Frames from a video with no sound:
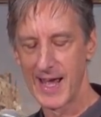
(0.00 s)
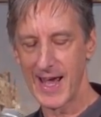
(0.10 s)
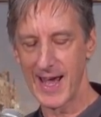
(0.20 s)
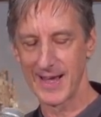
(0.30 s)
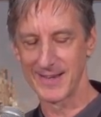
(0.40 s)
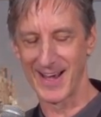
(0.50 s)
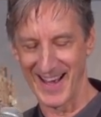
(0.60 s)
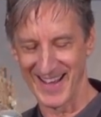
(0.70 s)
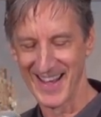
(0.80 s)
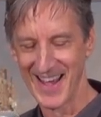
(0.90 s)
And
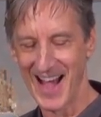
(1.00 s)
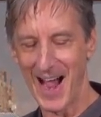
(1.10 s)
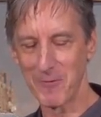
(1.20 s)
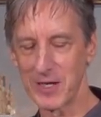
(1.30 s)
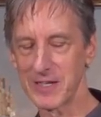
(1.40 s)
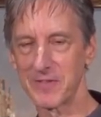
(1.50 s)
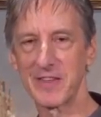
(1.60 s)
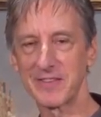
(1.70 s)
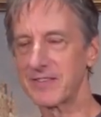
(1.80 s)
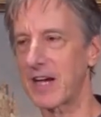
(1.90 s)

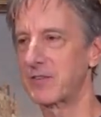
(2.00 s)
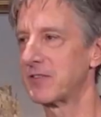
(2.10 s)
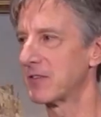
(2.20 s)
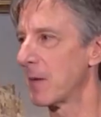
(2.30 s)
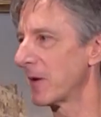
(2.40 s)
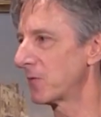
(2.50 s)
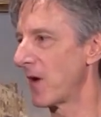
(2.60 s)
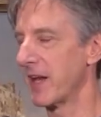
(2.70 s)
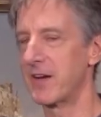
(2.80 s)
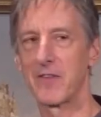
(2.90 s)
this is actually so much
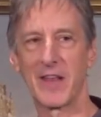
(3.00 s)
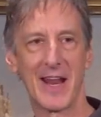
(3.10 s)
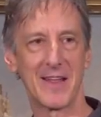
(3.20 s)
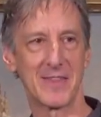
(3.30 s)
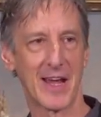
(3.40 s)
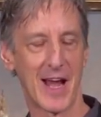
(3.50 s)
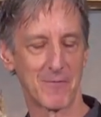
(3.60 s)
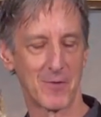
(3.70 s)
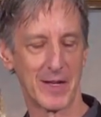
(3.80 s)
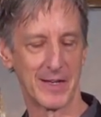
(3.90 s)
funnier than anything
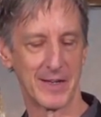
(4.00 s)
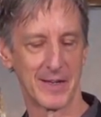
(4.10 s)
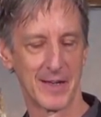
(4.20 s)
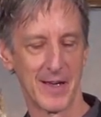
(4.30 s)
I've written.